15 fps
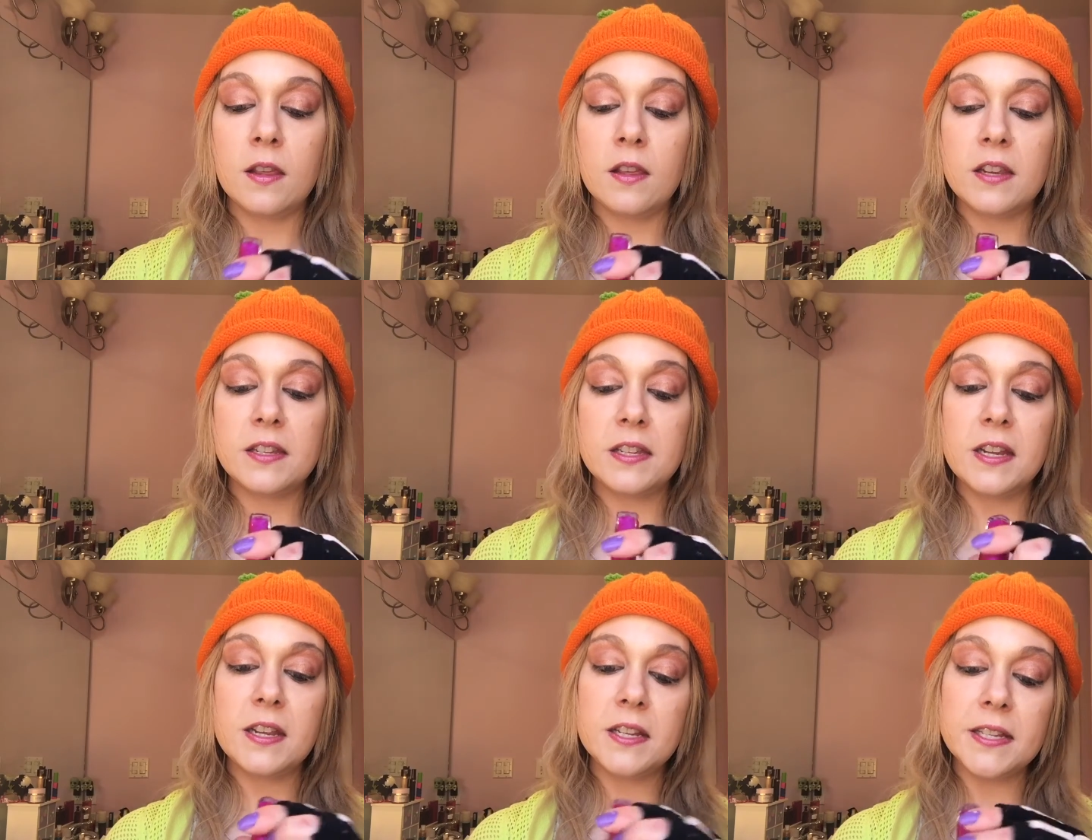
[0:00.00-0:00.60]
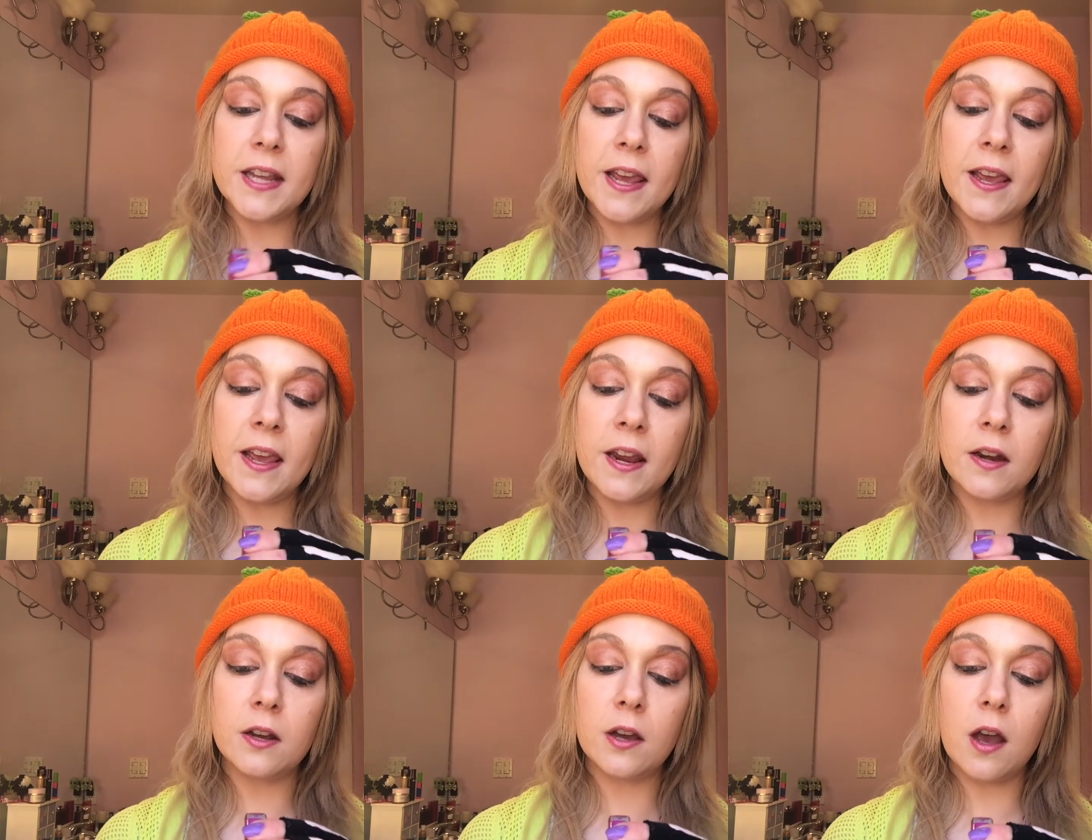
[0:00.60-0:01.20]
This is
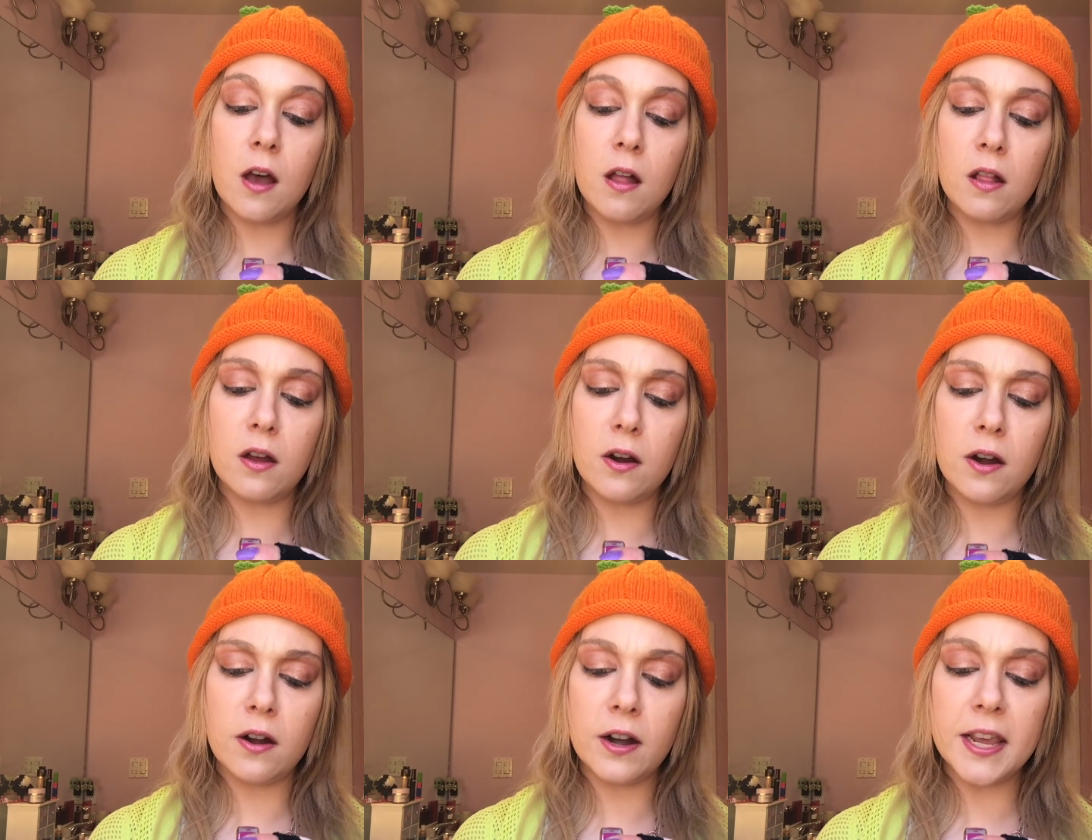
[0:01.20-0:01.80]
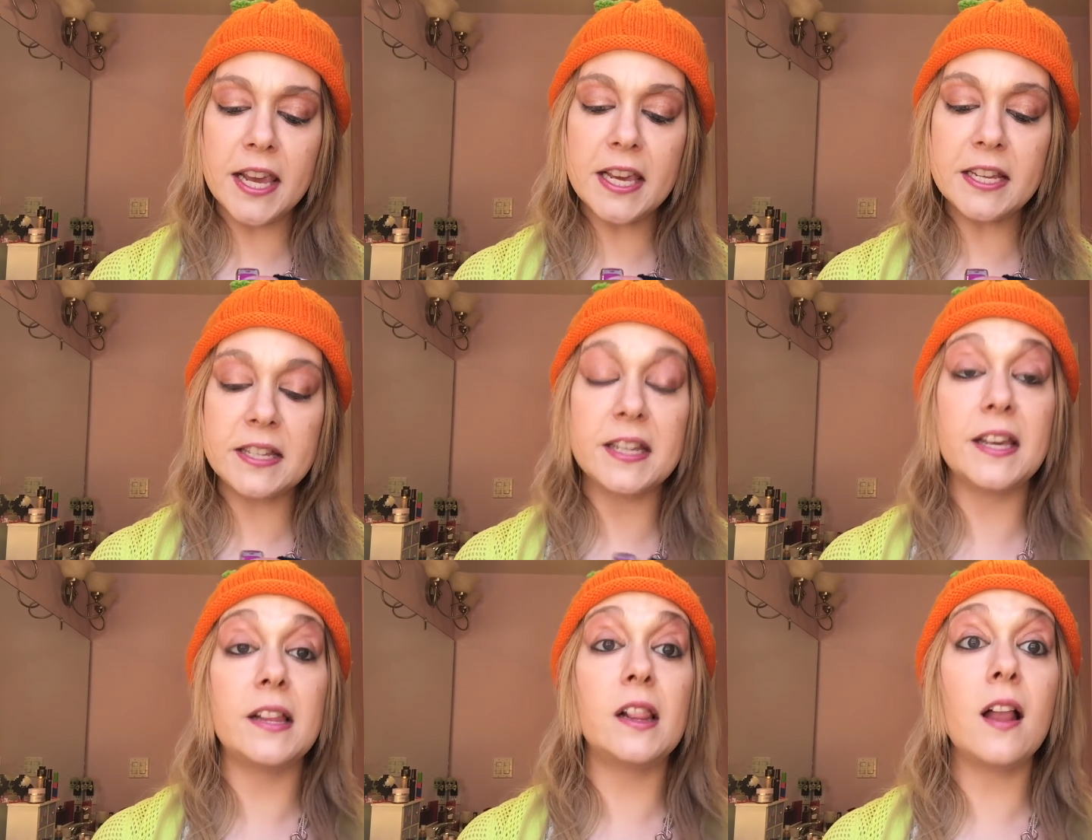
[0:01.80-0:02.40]
in color
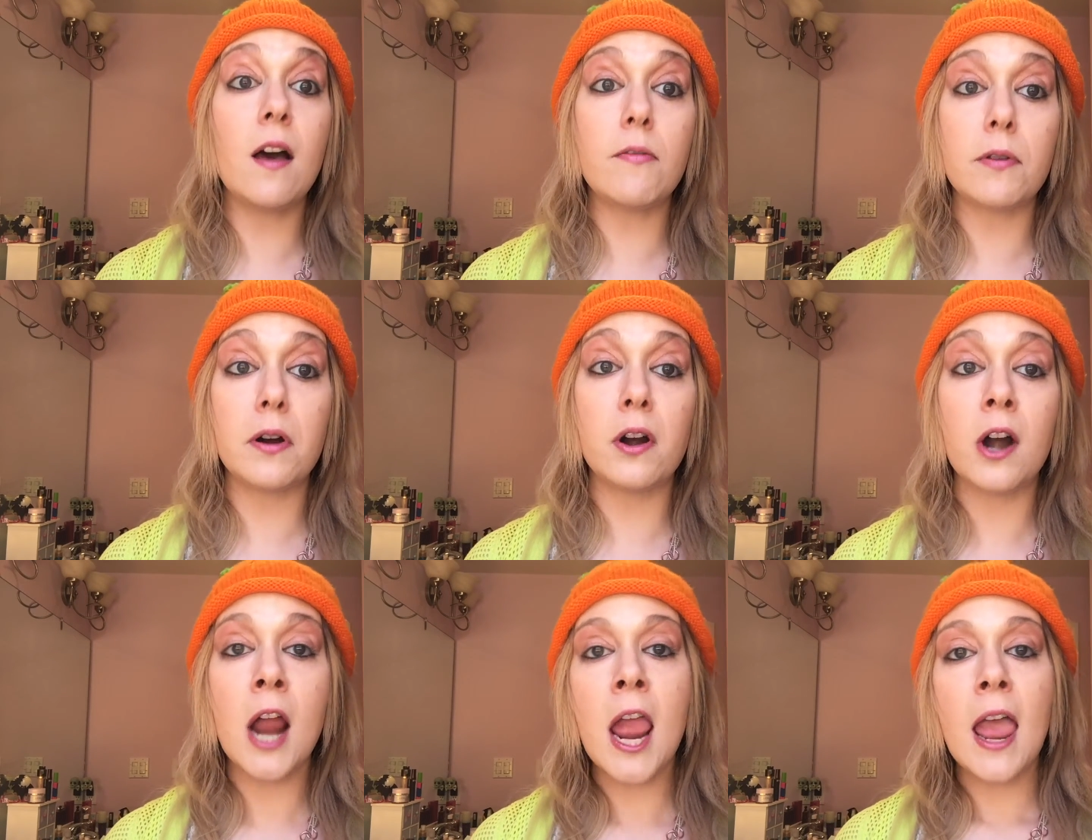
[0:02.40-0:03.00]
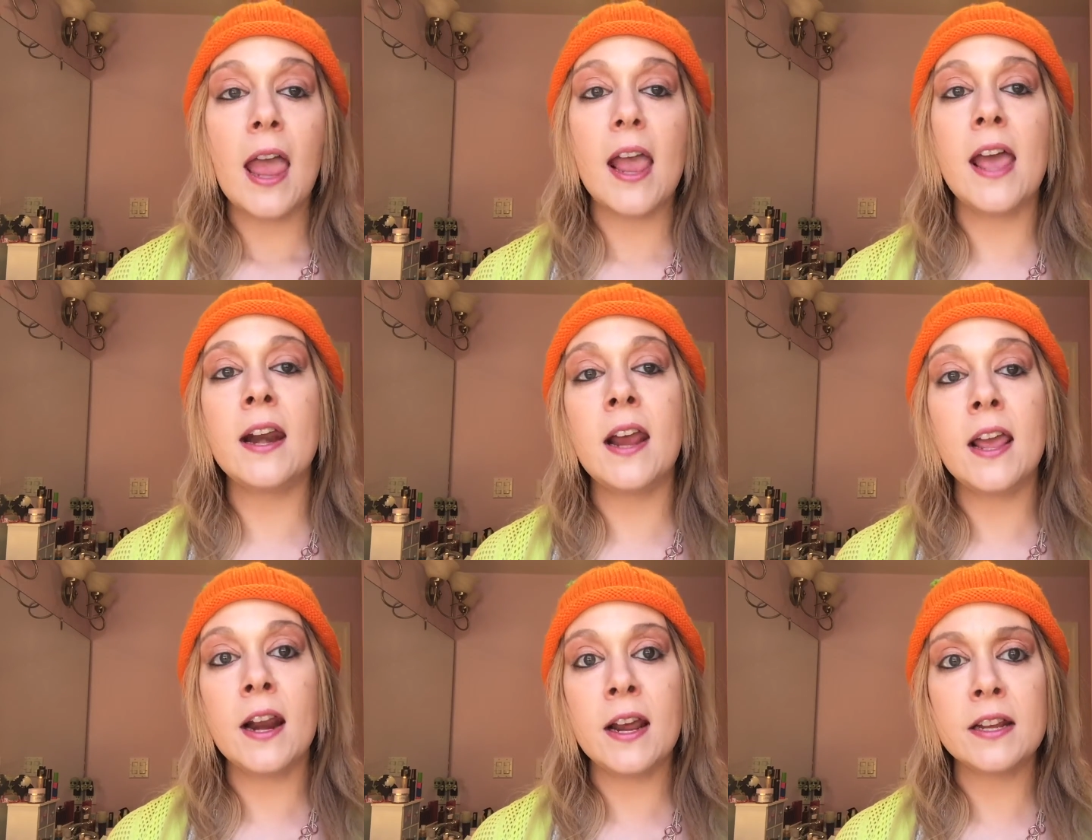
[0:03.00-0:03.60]
Easy Lover, and
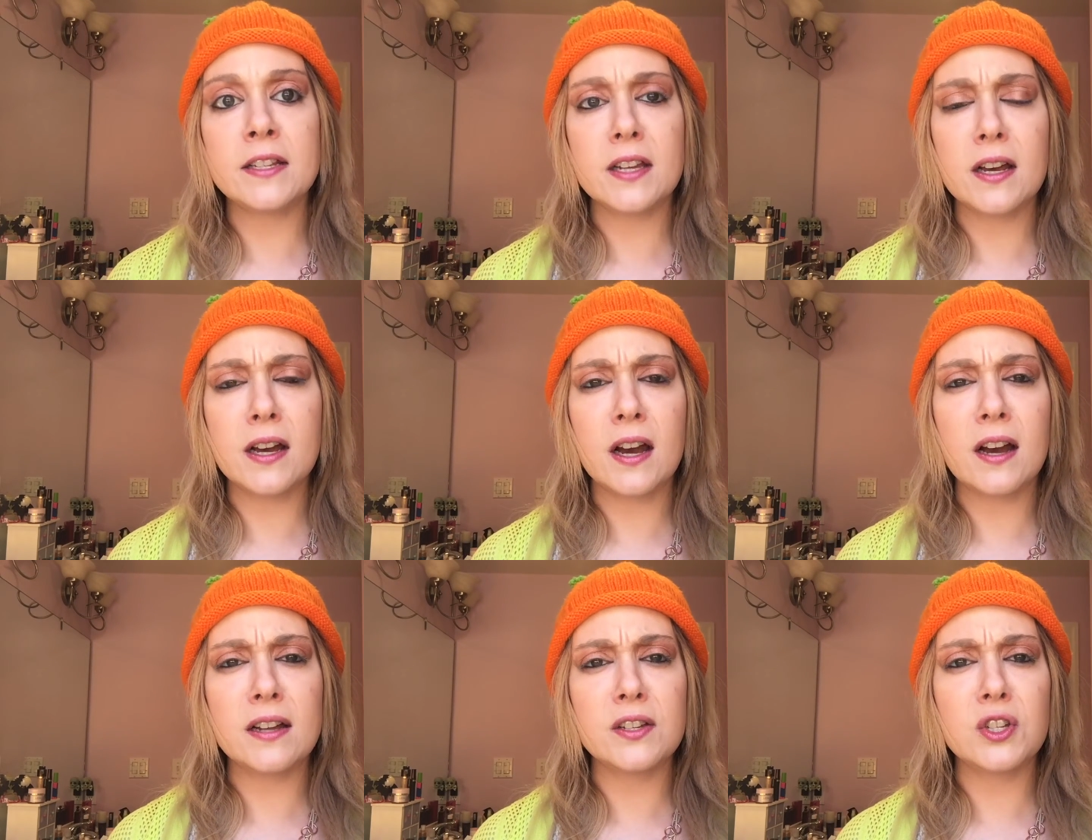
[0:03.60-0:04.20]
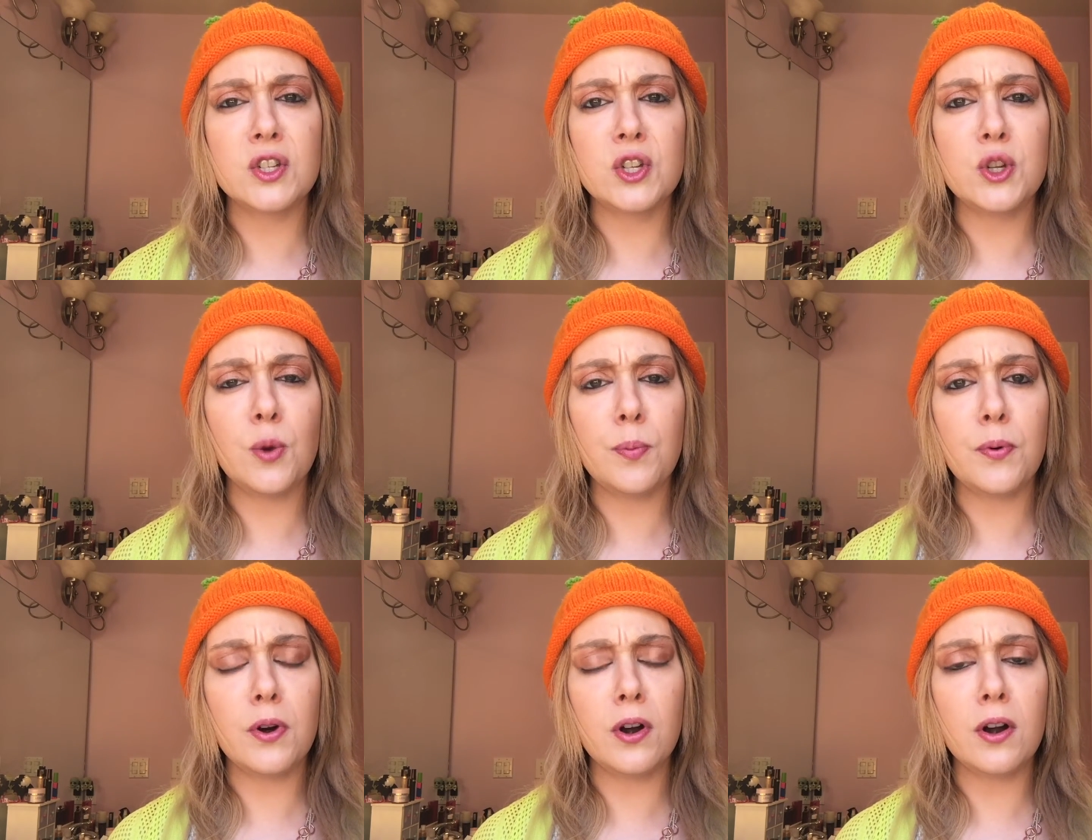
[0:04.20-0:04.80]
it is a
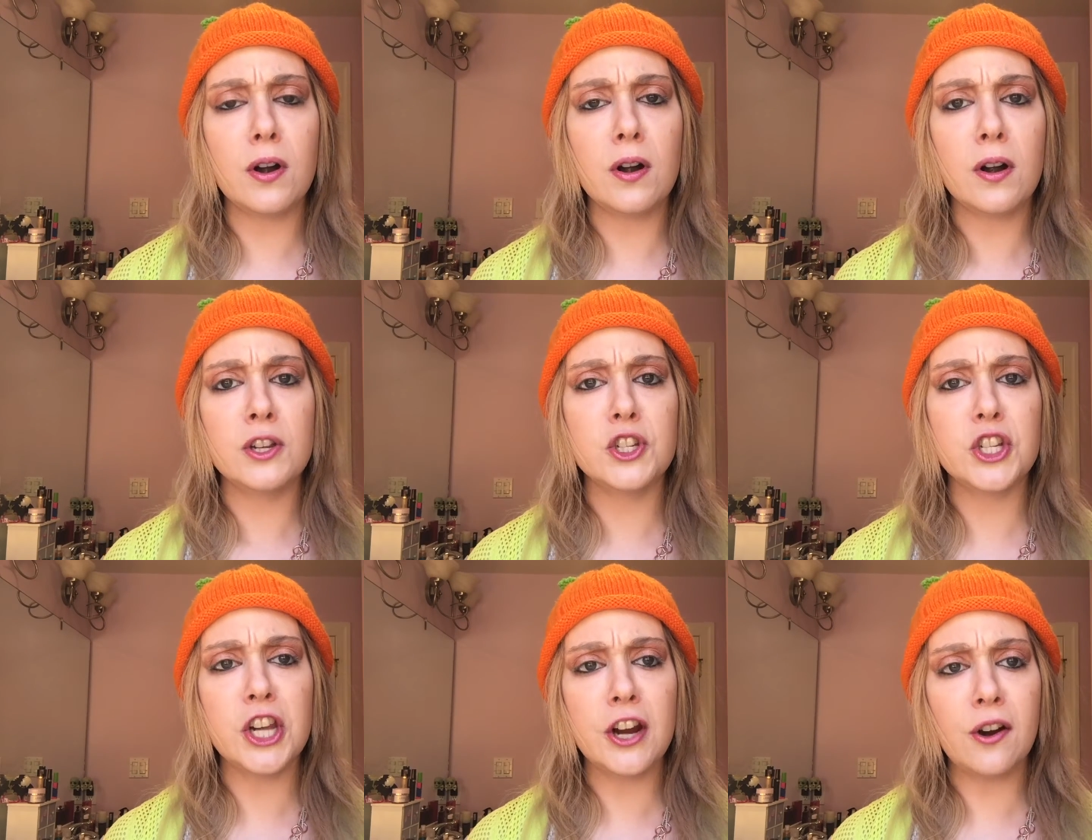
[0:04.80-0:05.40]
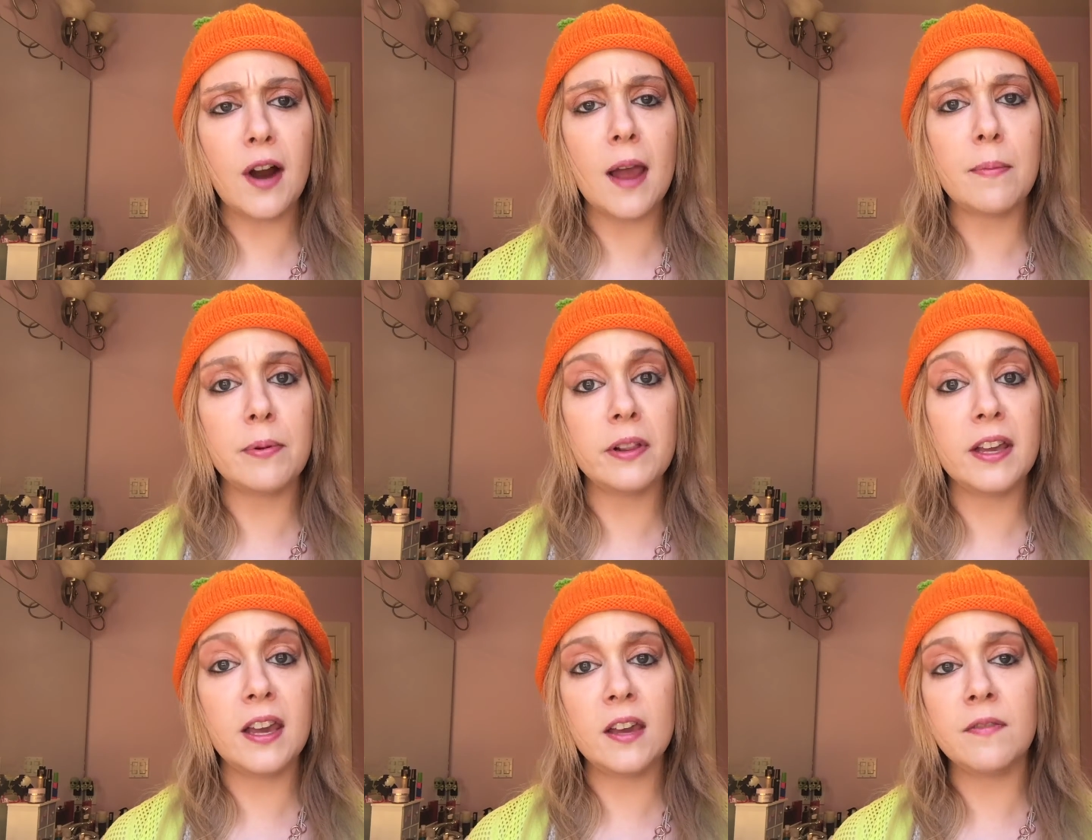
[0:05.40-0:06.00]
super sheer, I
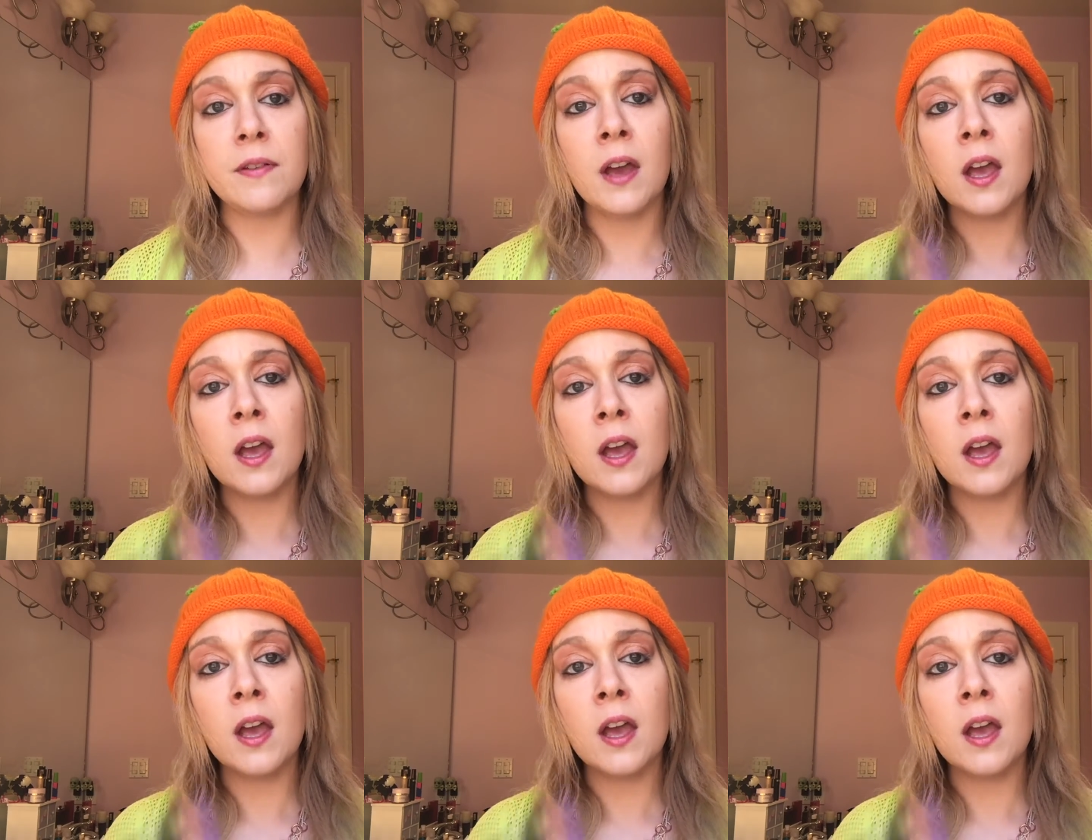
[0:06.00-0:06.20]
believe.